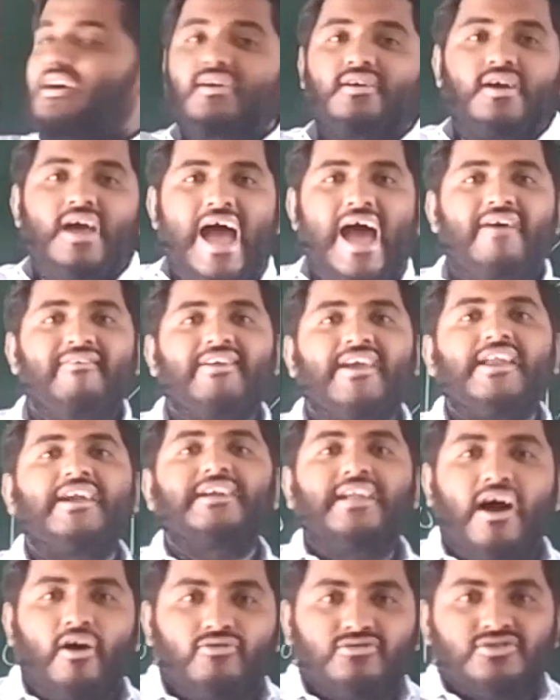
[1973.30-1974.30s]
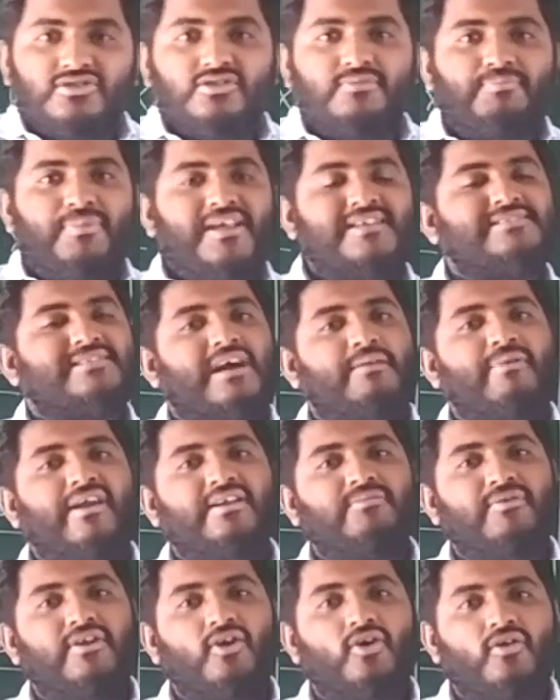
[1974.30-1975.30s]
having any doubts, please comment
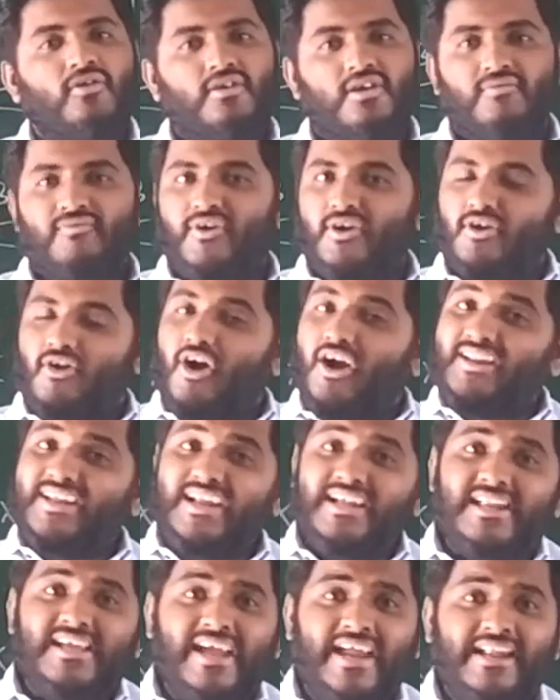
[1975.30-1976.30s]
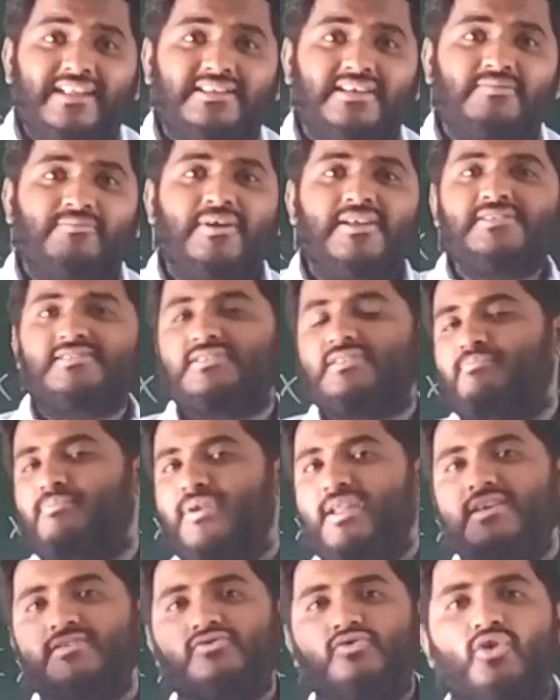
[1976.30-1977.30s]
below. If you are not getting anything means,
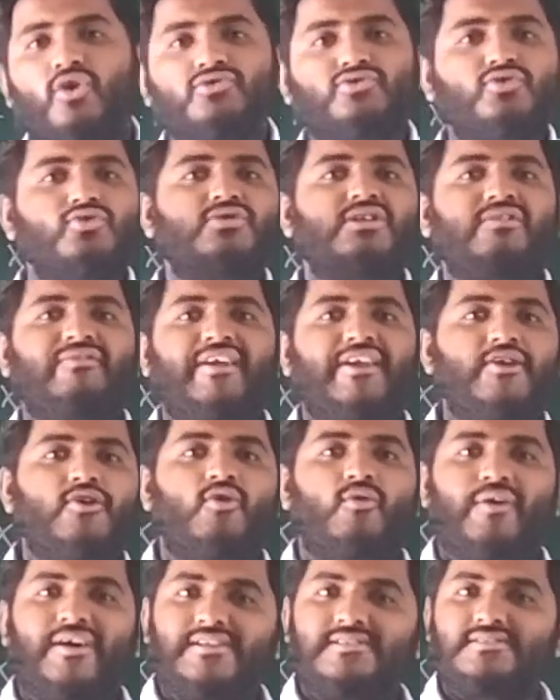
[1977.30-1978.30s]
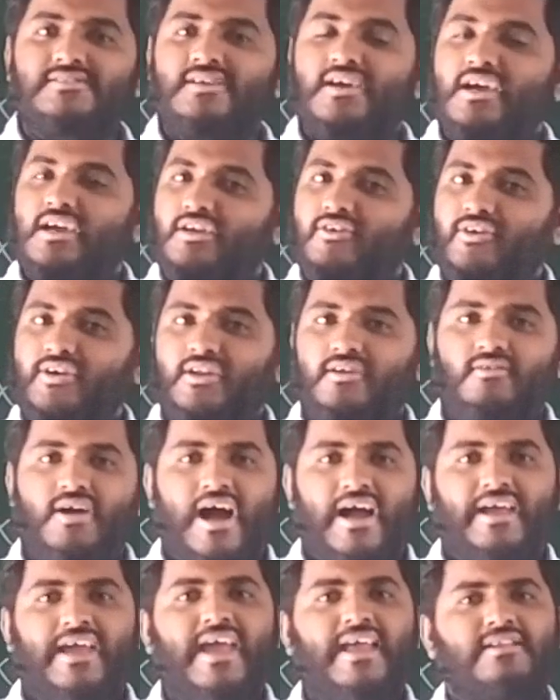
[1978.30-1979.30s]
please go through the video once. But
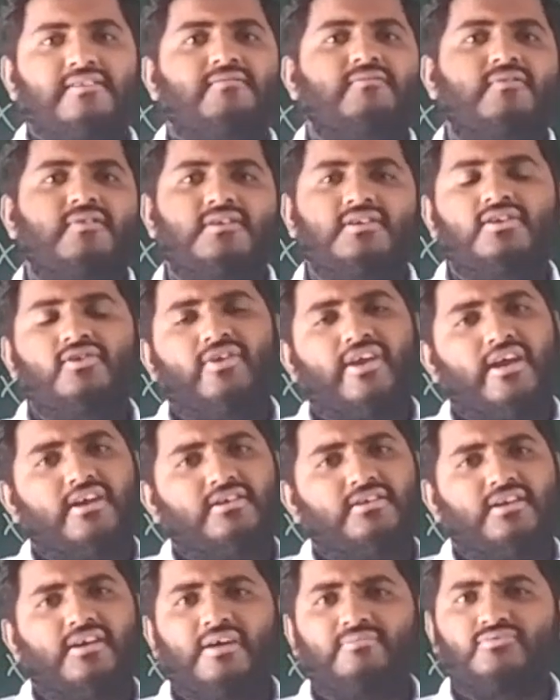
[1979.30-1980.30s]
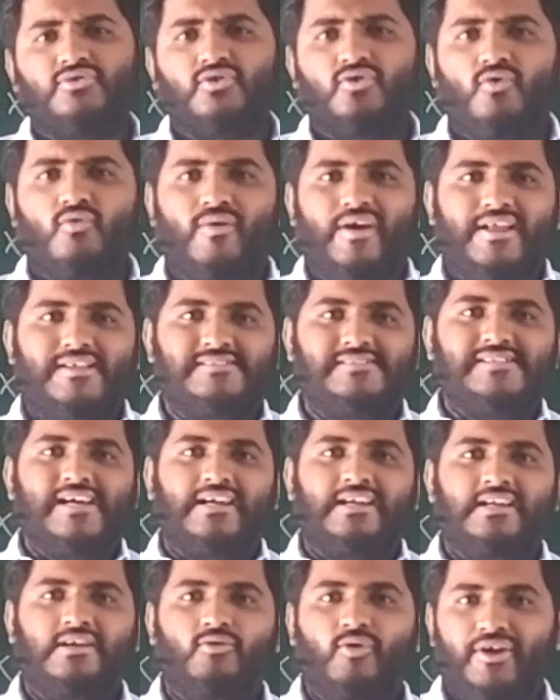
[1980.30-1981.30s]
again, you can come to know what is
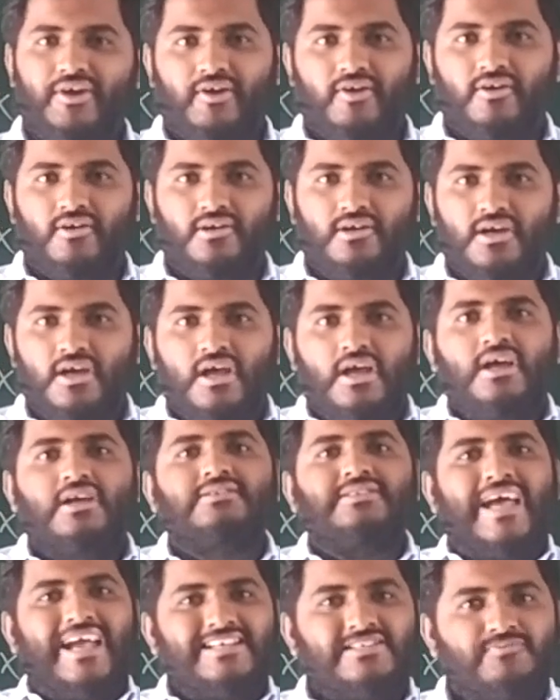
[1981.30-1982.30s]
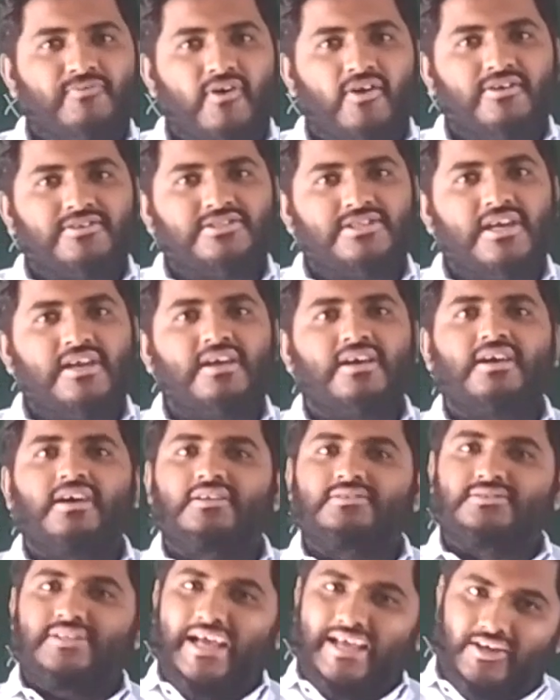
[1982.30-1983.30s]
exactly going on. Thanks for watching.
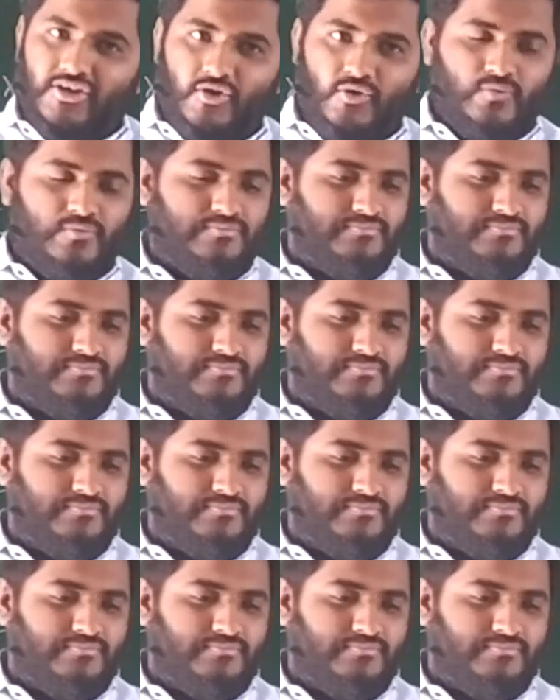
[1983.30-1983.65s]
Thank you.